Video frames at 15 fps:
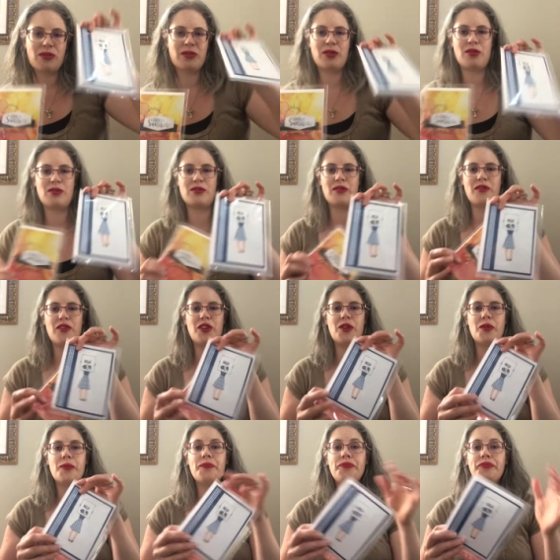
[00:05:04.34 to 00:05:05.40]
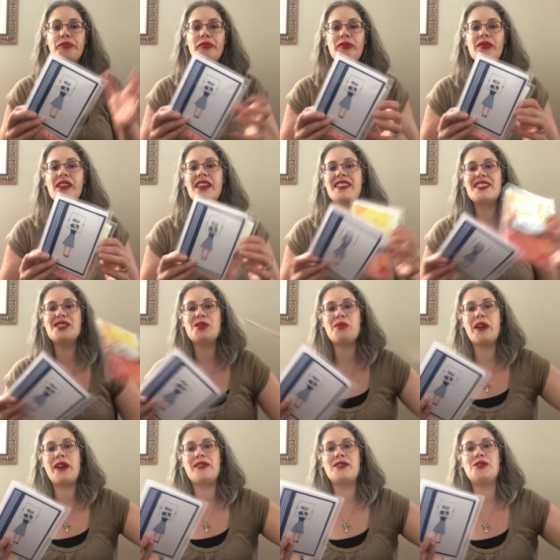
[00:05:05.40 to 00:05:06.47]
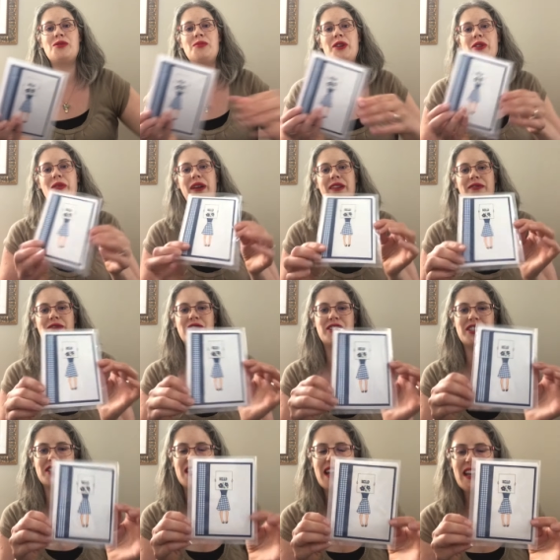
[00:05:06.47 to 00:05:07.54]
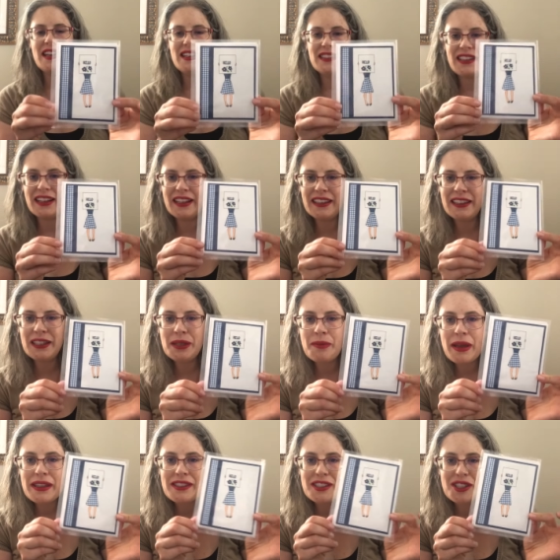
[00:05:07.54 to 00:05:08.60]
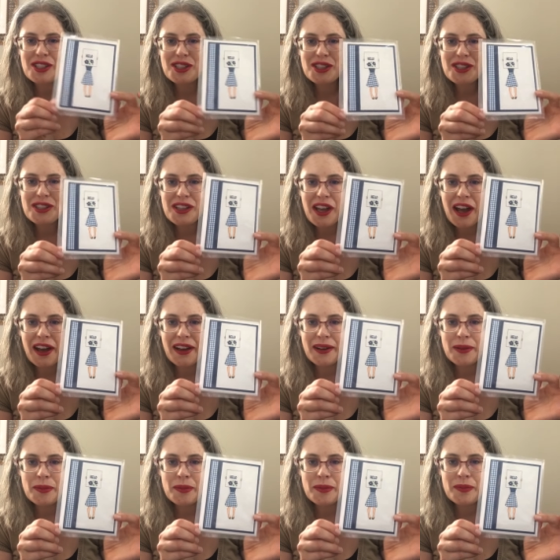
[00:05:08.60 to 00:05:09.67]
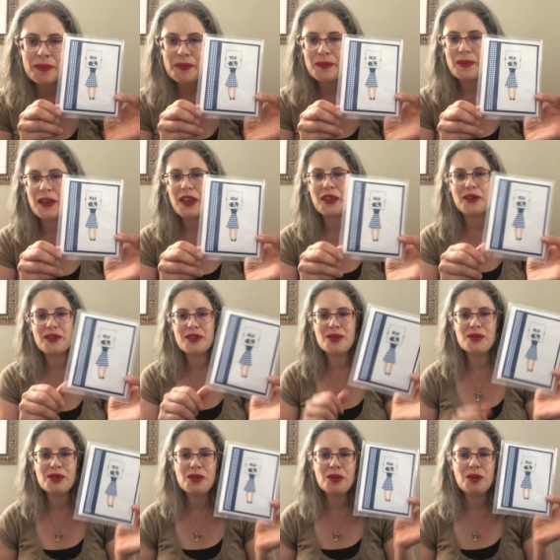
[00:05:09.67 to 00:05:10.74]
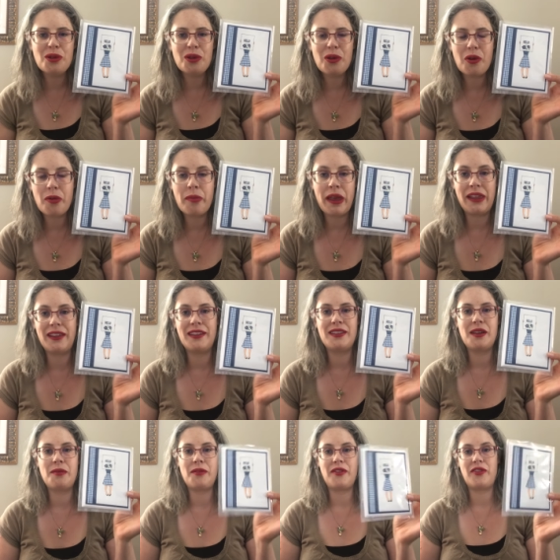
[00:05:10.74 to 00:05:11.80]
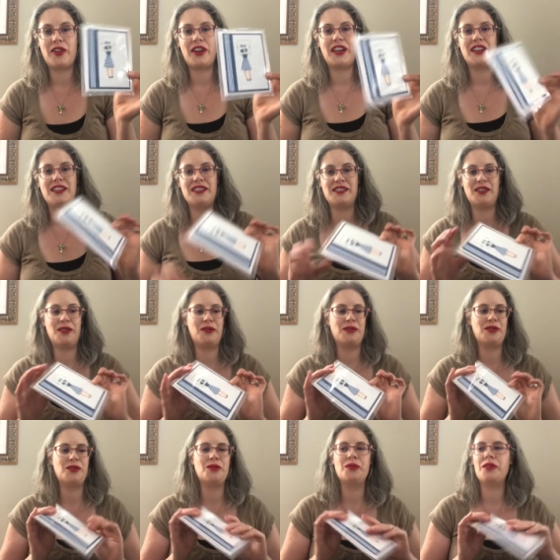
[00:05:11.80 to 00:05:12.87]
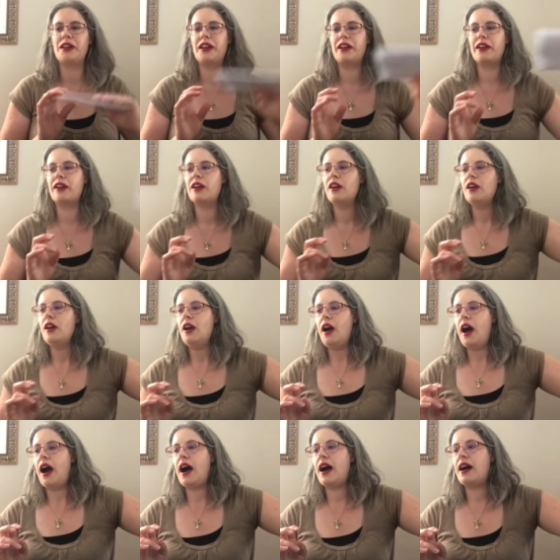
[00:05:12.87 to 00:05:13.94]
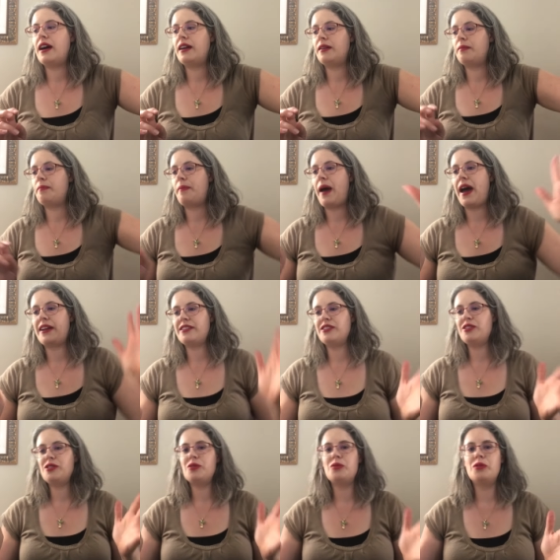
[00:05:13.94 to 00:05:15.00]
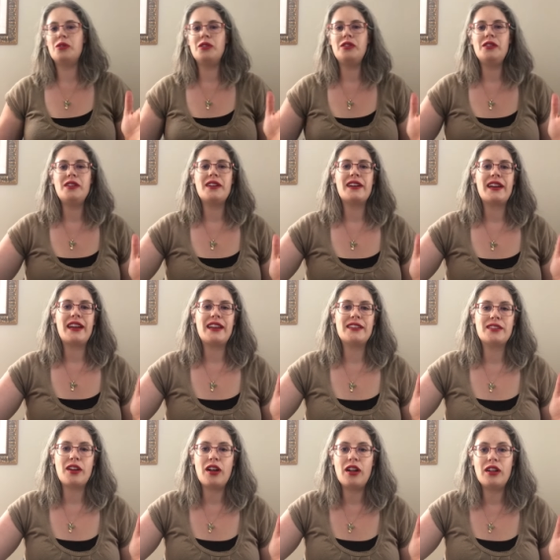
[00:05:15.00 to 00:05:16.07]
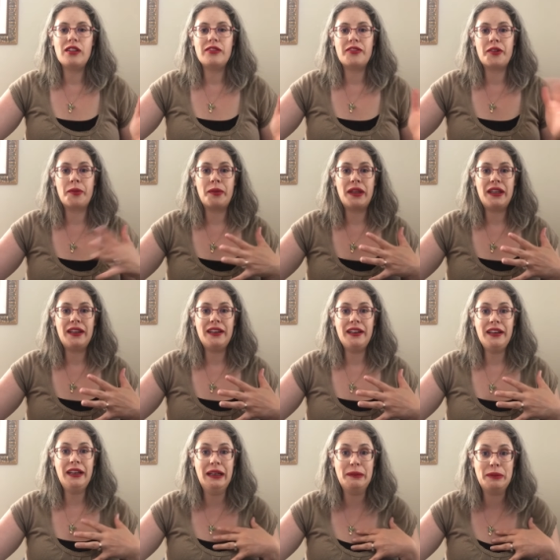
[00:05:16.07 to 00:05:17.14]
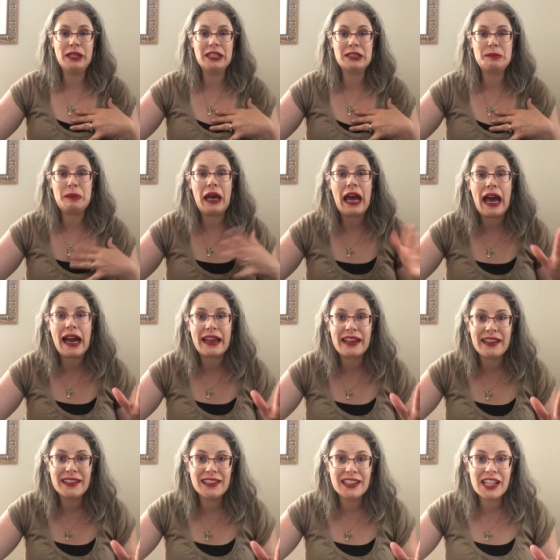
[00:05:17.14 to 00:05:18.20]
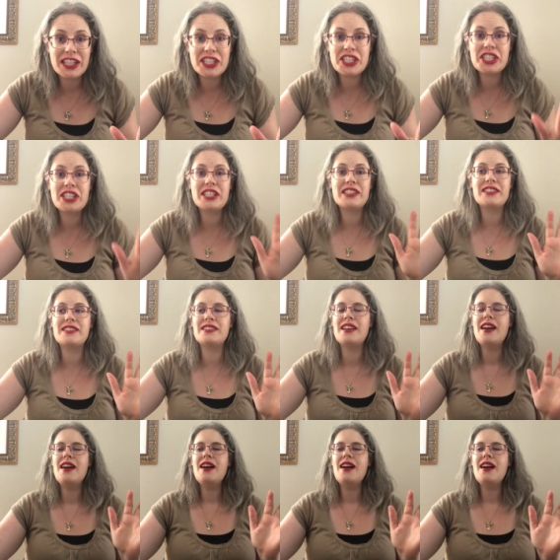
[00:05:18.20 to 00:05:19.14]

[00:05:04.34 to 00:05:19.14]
So there's a few these around. These would be great for just sending little messages, either to school or mailing them if your kid doesn't go to school here. Back to school is all for me. It means packing lunches.